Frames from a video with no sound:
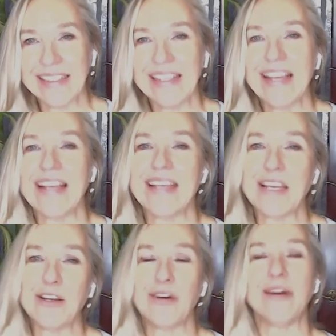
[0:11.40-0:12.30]

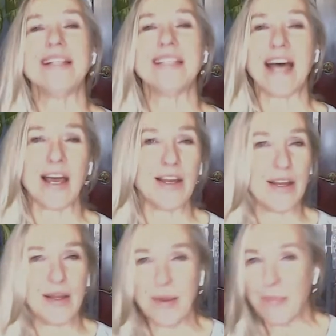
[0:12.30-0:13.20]
Essential oils are
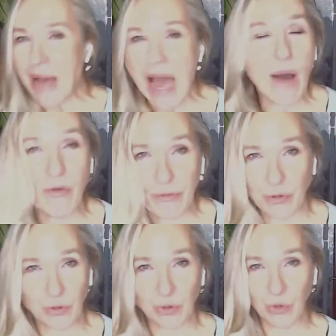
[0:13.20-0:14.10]
a
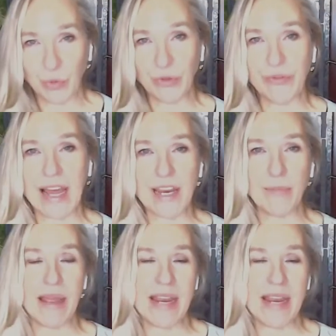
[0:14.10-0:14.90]
powerful tool provided by